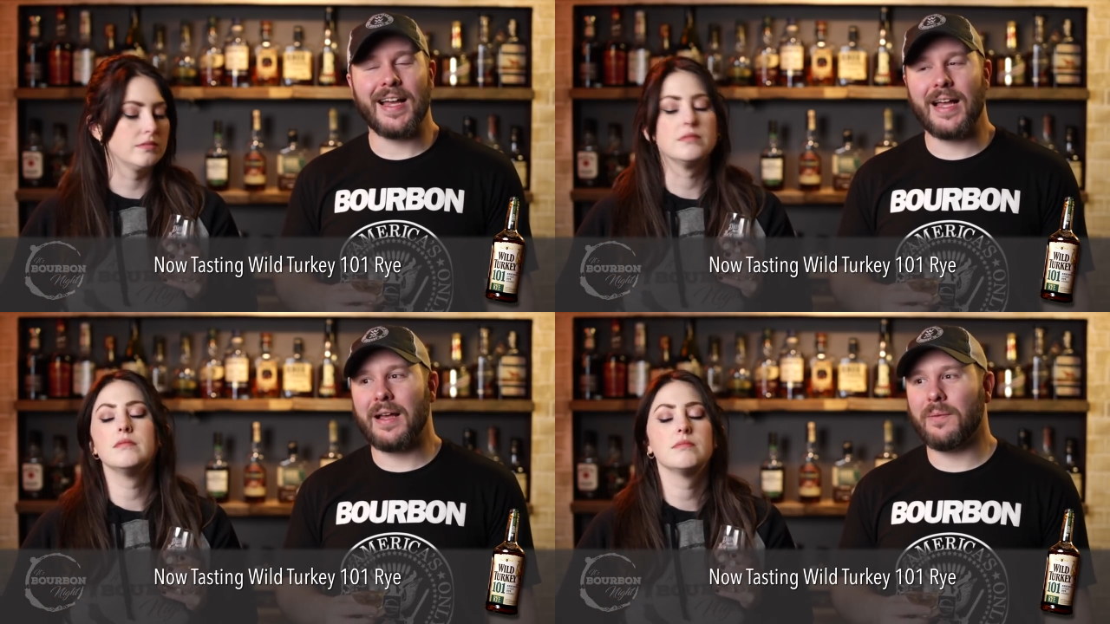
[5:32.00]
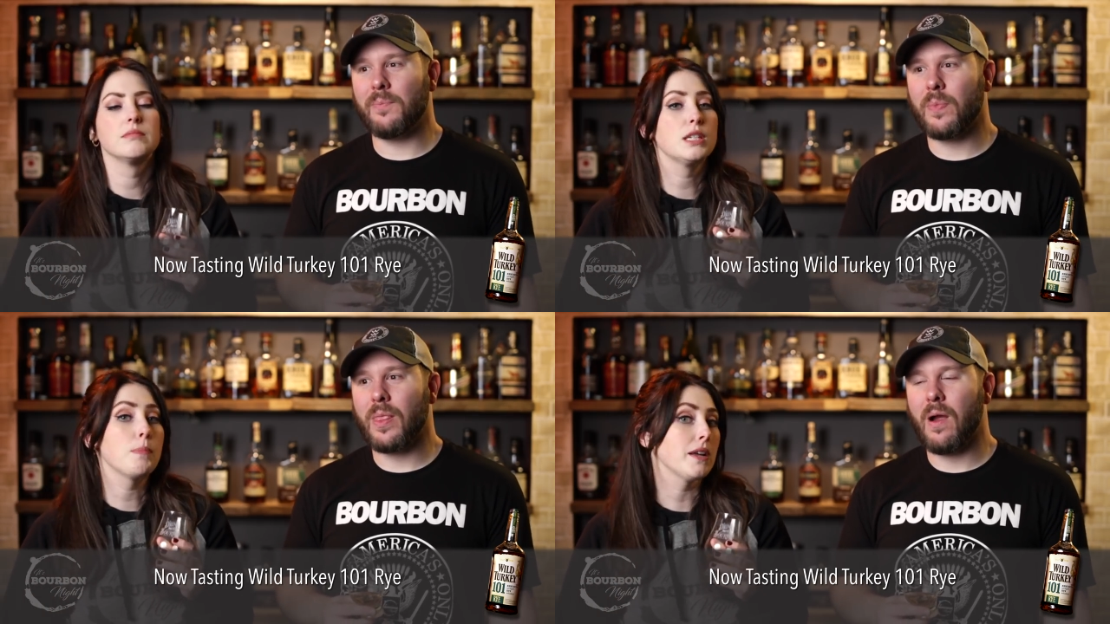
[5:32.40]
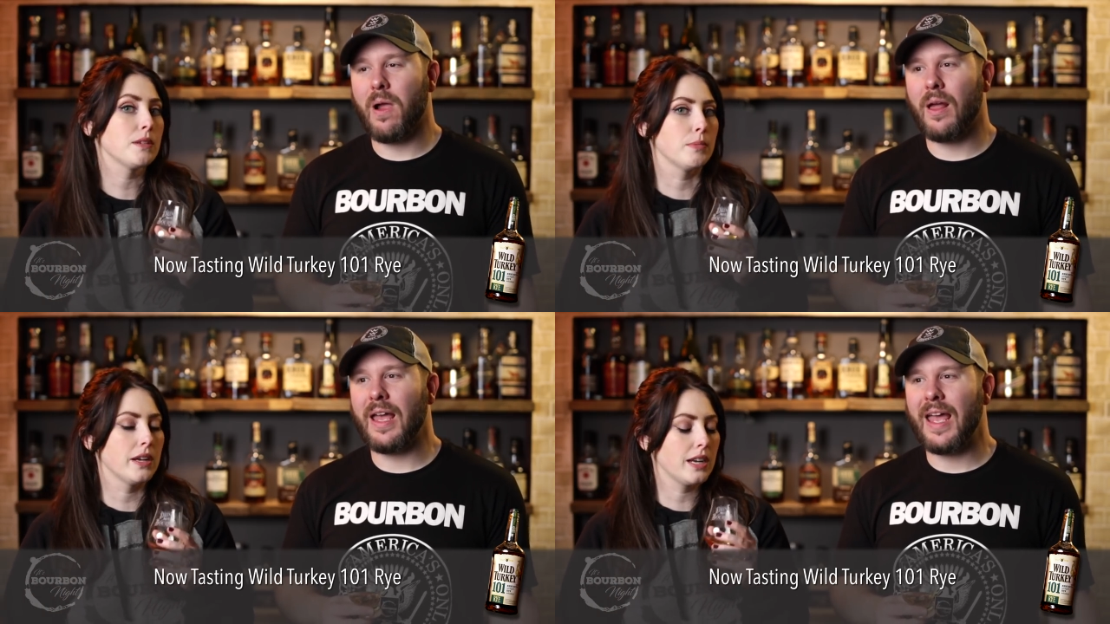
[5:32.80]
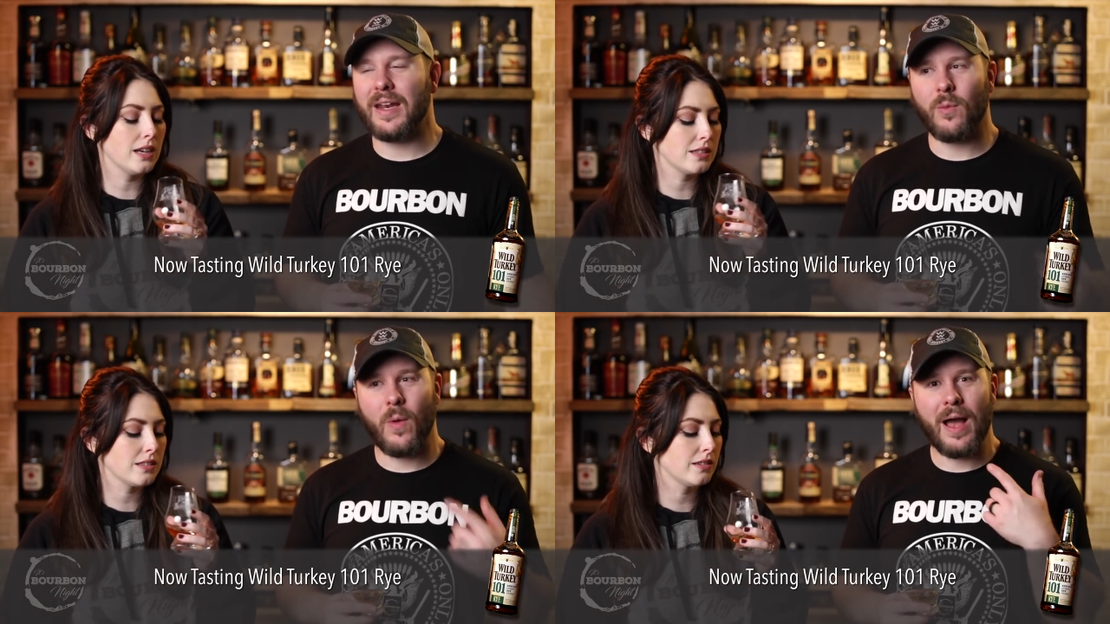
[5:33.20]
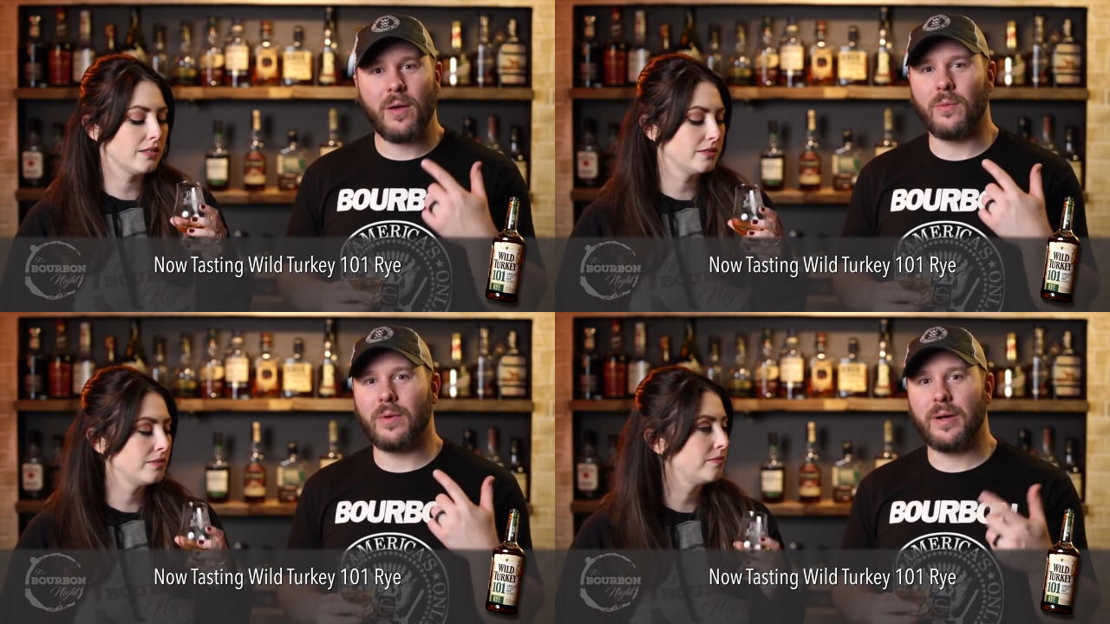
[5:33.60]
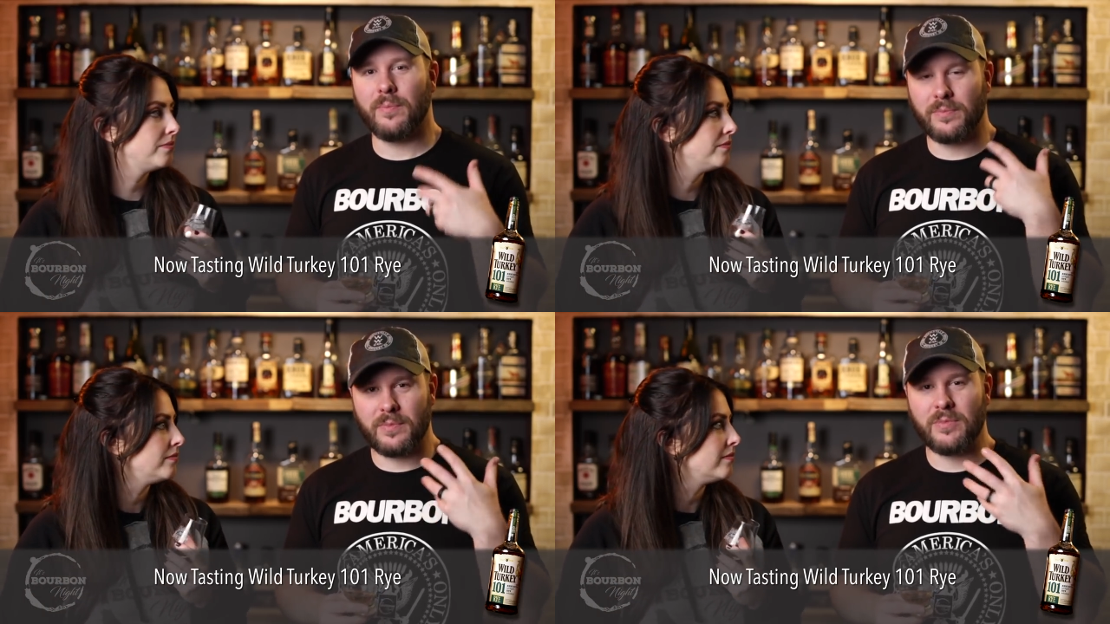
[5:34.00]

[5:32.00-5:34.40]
Speaker 1: um, it's possible, I guess. And it, wow, when I'm